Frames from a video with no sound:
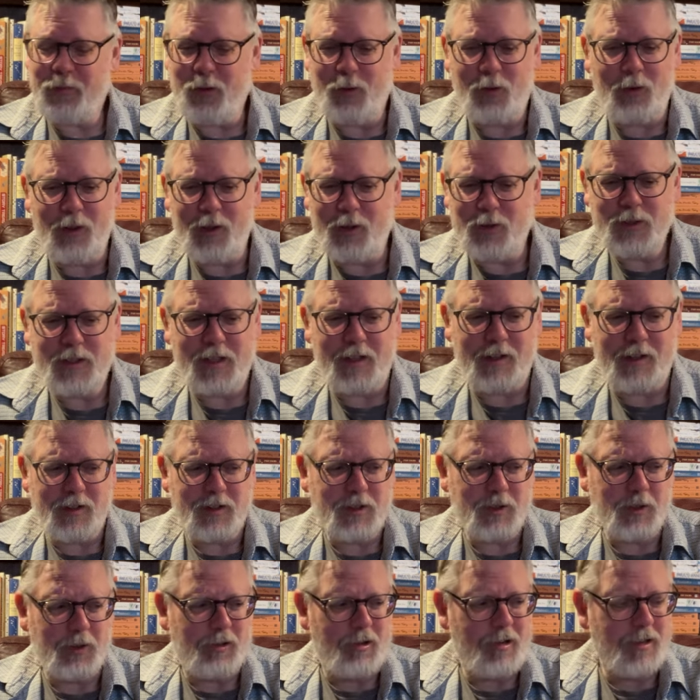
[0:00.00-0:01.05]
All those of
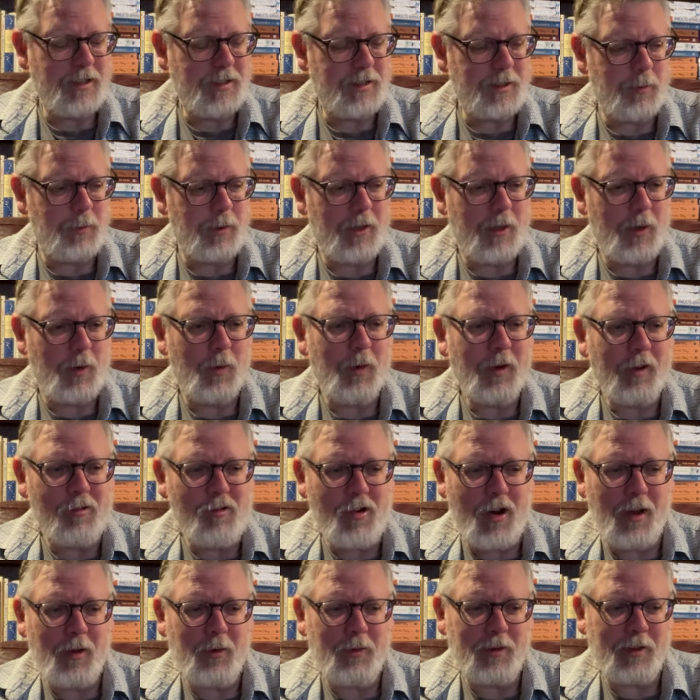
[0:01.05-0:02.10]
stories that were going
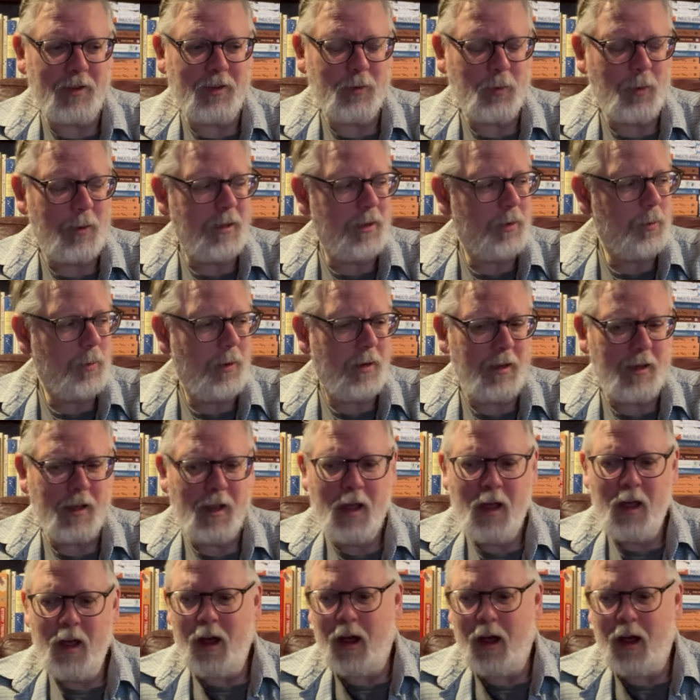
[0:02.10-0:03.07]
around in 2020.